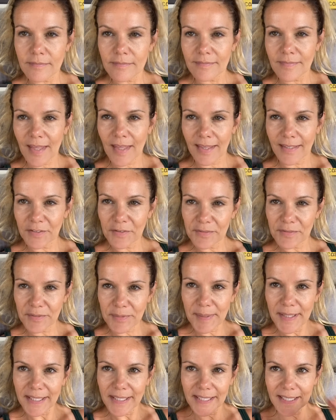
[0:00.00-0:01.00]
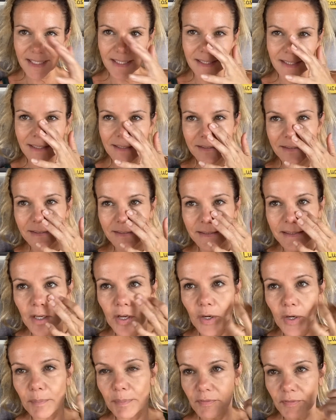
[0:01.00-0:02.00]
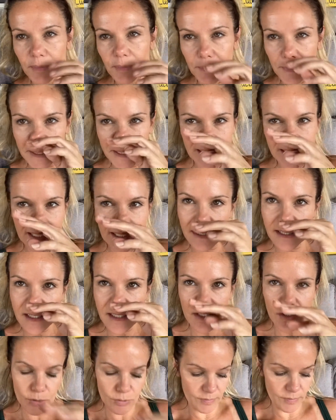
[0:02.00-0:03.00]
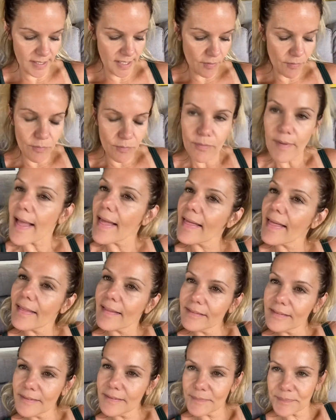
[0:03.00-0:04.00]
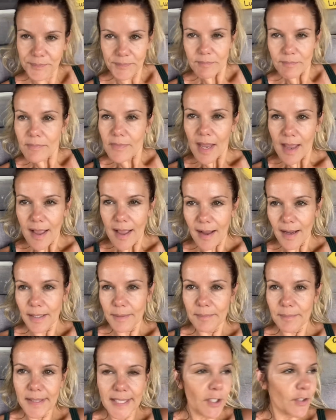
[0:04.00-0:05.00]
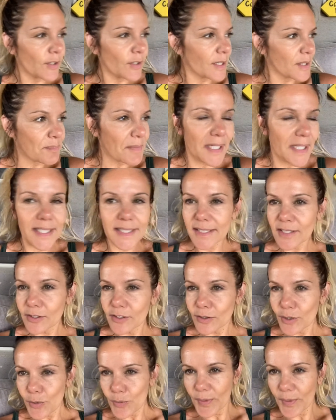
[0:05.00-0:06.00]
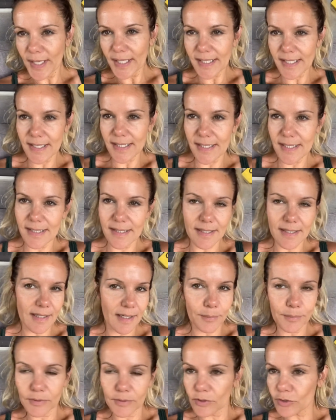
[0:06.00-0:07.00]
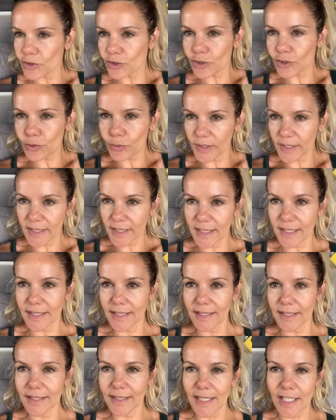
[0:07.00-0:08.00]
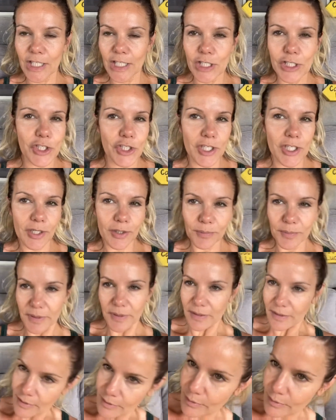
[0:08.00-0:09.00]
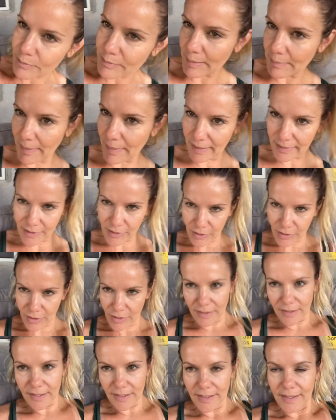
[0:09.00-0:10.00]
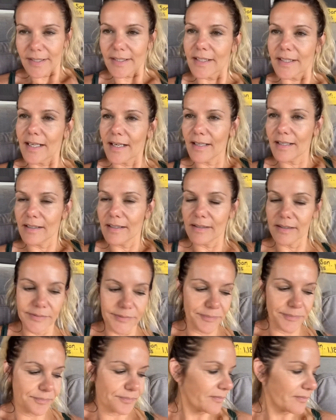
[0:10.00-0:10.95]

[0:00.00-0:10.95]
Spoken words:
Hello everybody! Hope everybody is doing well. I'm here in my little oasis that I will shortly share with you, my backyard. I